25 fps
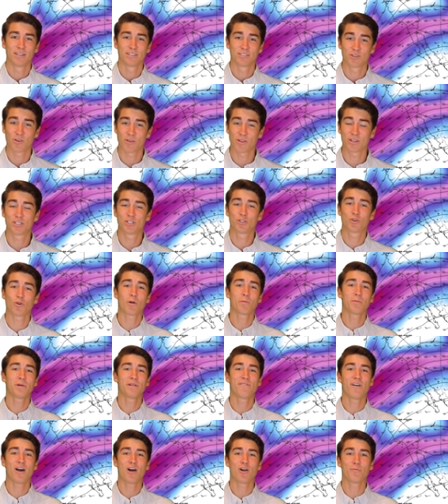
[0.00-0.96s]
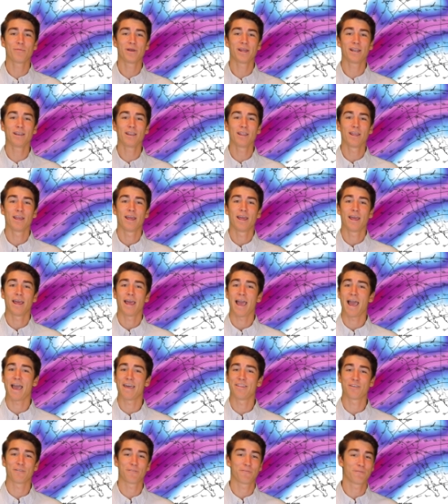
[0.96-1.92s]
So the storm development
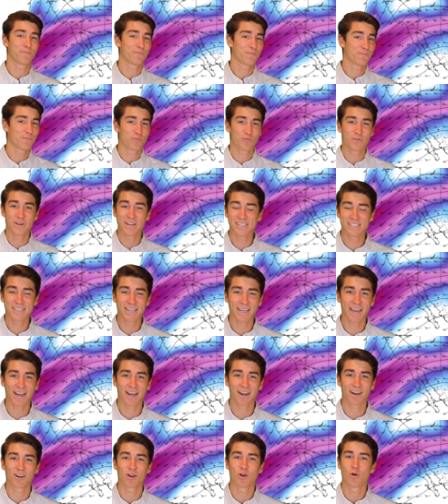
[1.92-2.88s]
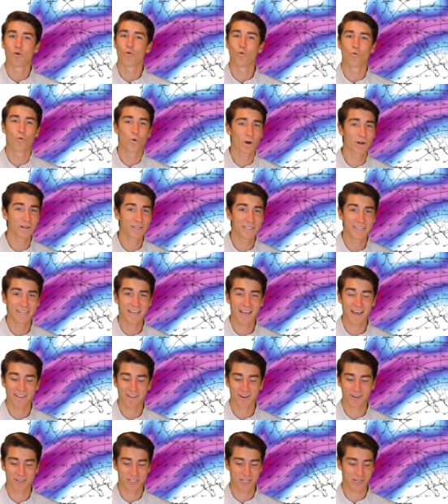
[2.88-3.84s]
and the freezing air work
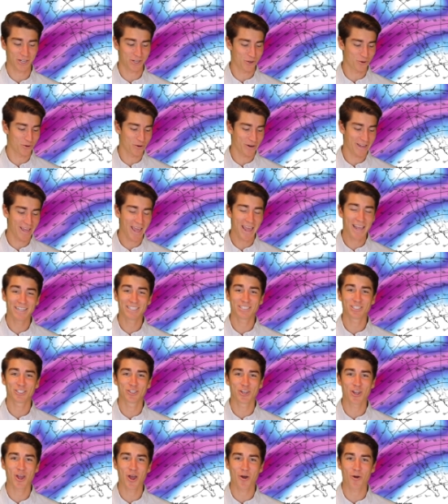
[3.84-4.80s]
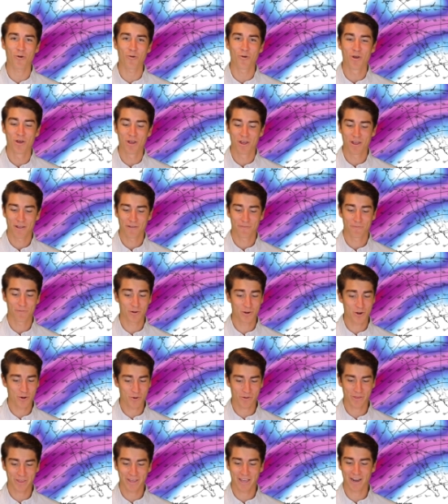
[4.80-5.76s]
together to create snow for
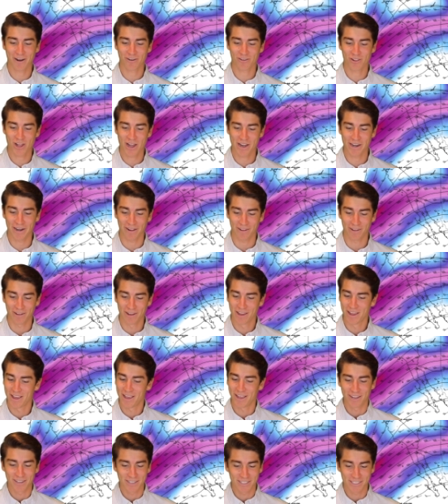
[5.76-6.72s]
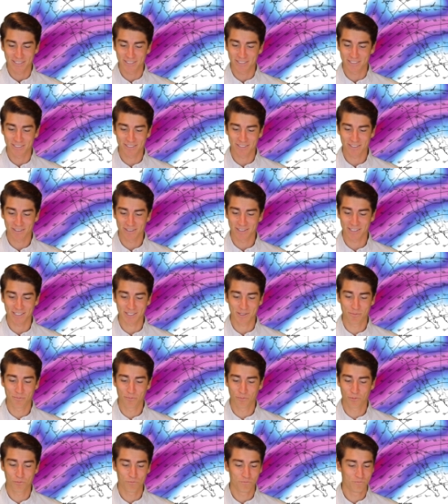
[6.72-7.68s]
North Carolina. It's,
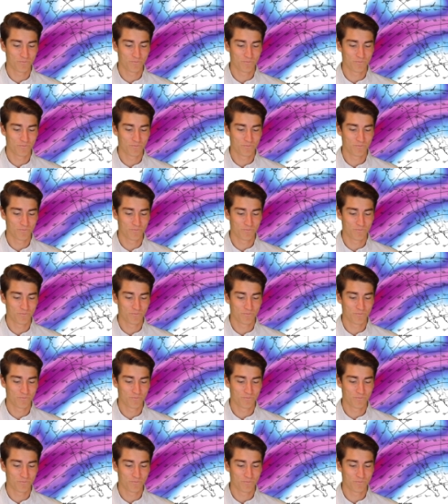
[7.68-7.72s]
it's